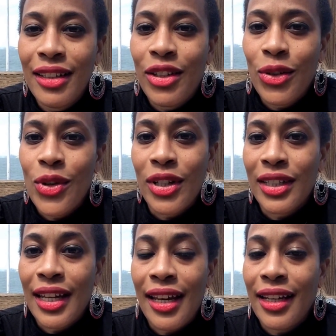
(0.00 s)
do or
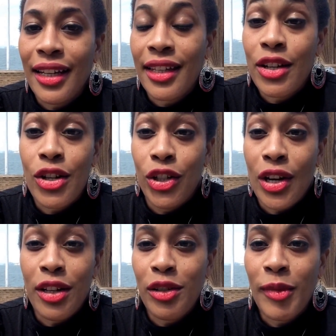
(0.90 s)
say anything or
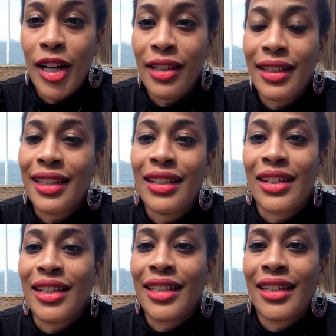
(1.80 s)
judge my
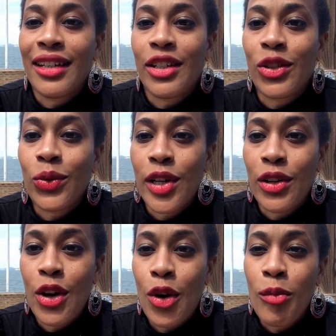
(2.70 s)
decisions. They just want
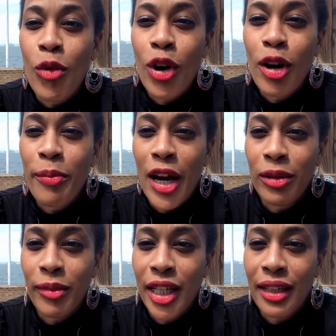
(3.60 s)
to know more
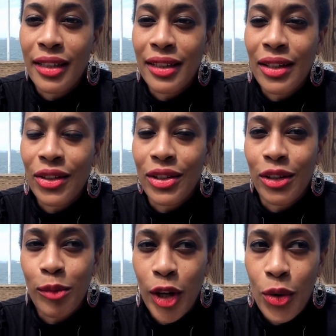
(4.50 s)
about me. And so it
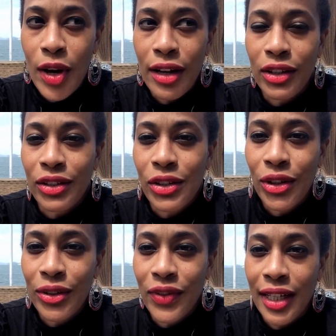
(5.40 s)
took me a while to
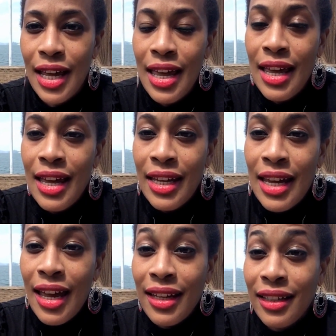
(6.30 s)
sort of like
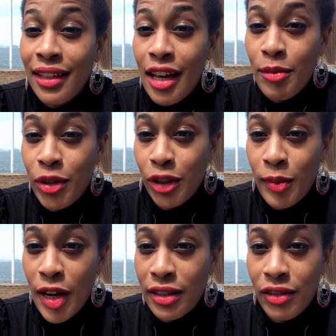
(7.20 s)
get into that
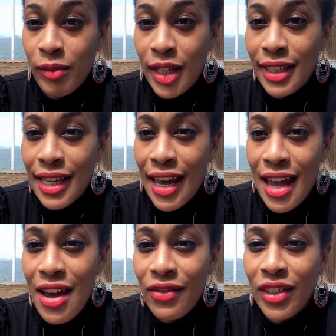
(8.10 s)
perspective, because I
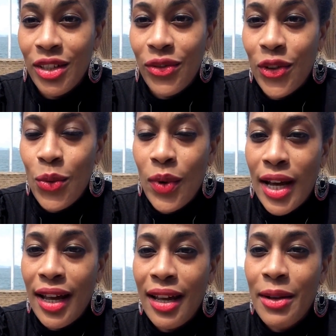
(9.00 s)
have a different
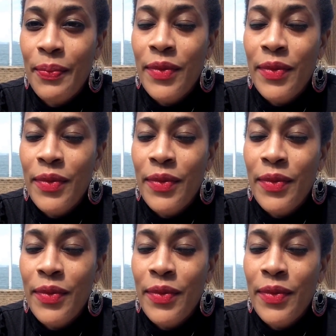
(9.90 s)
way.